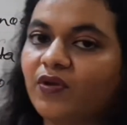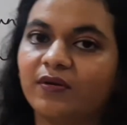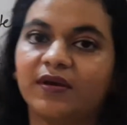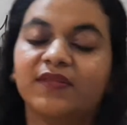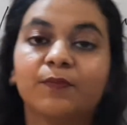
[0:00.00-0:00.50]

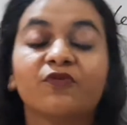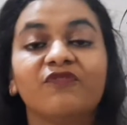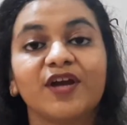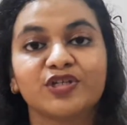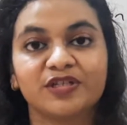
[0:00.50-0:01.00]
in the
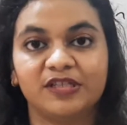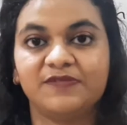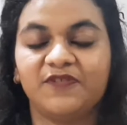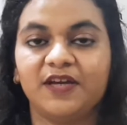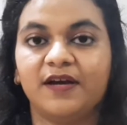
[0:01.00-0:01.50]
professional
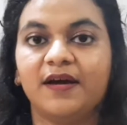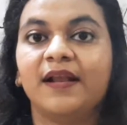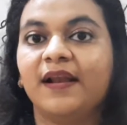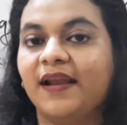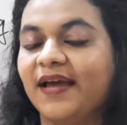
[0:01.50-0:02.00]
sphere,
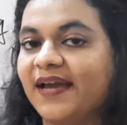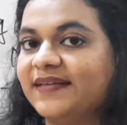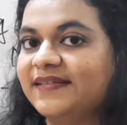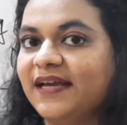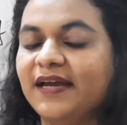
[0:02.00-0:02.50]
like I
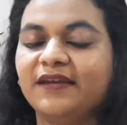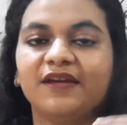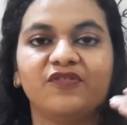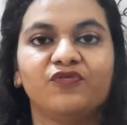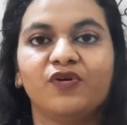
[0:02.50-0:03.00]
said,
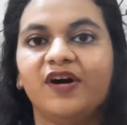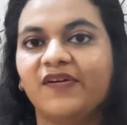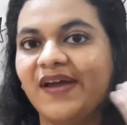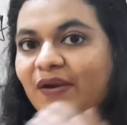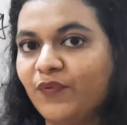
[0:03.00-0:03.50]
if you are an
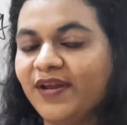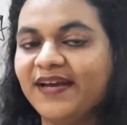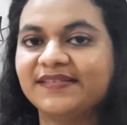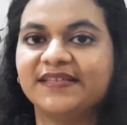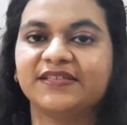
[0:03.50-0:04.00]

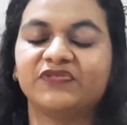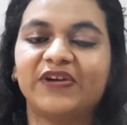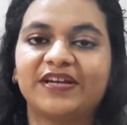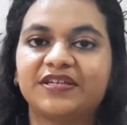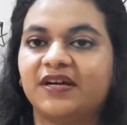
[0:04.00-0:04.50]
advertising
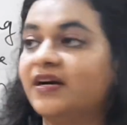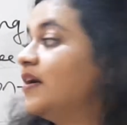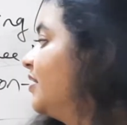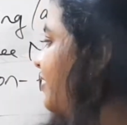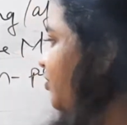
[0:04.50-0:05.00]
director,
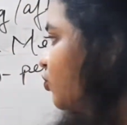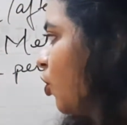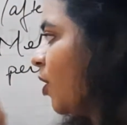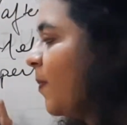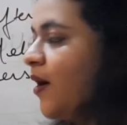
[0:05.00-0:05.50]

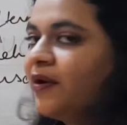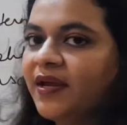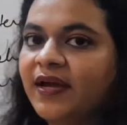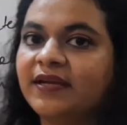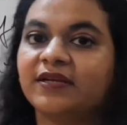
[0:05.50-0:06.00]
talk about
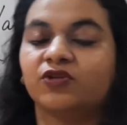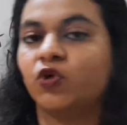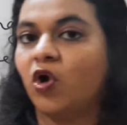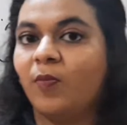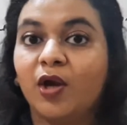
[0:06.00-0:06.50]
it,
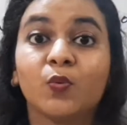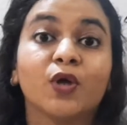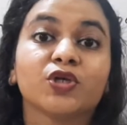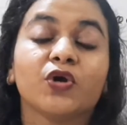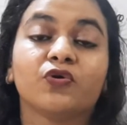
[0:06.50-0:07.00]
talk about
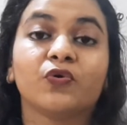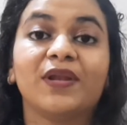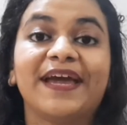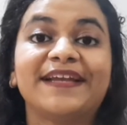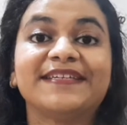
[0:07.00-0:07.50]
what your role
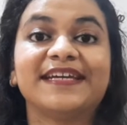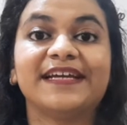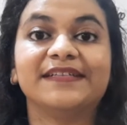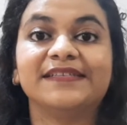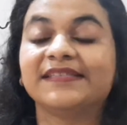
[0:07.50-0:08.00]

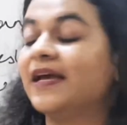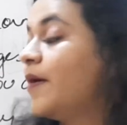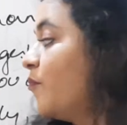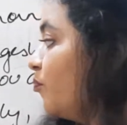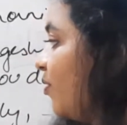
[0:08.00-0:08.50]
entails
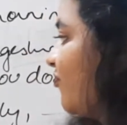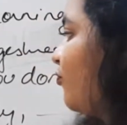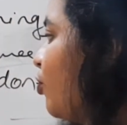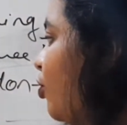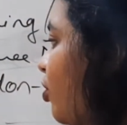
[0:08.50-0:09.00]

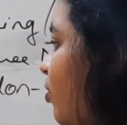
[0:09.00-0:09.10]
before